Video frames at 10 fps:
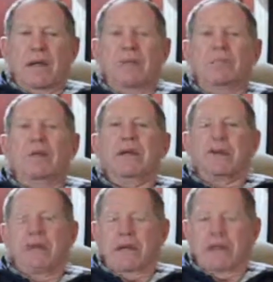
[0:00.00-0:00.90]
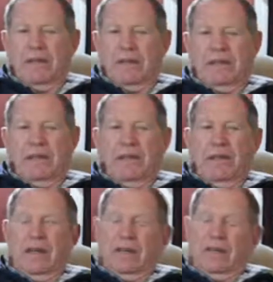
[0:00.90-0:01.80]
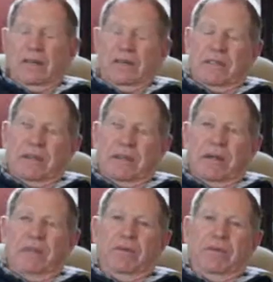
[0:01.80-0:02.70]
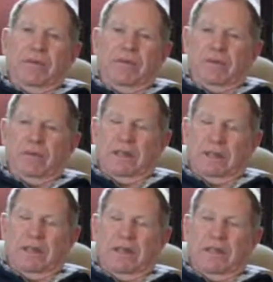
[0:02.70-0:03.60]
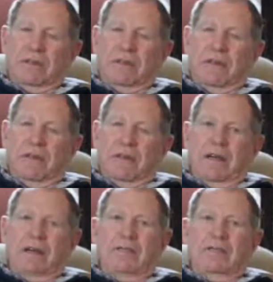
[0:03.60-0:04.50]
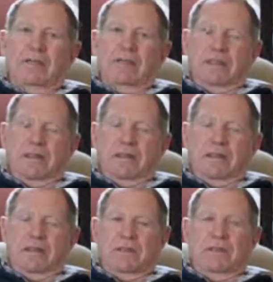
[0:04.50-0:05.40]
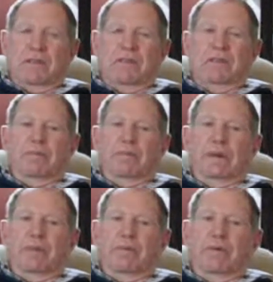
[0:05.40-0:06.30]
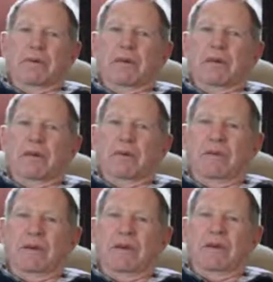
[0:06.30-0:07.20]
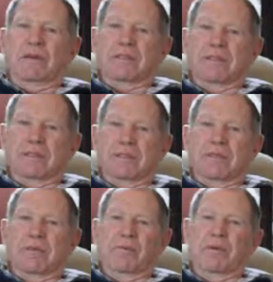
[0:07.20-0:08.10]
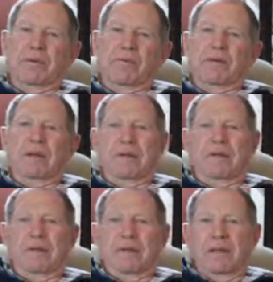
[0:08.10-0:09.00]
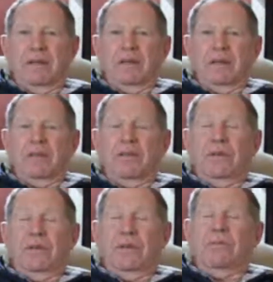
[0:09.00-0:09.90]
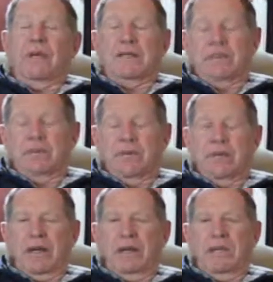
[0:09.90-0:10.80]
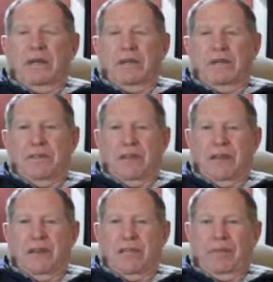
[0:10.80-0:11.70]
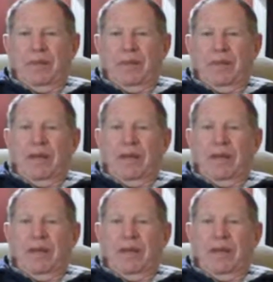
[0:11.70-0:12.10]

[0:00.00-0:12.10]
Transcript: at the peak of the industry you could sell one feather for £6, and with £6 you could pay for a Union Castle ship from Cape Town, a passage from Cape Town to Southampton.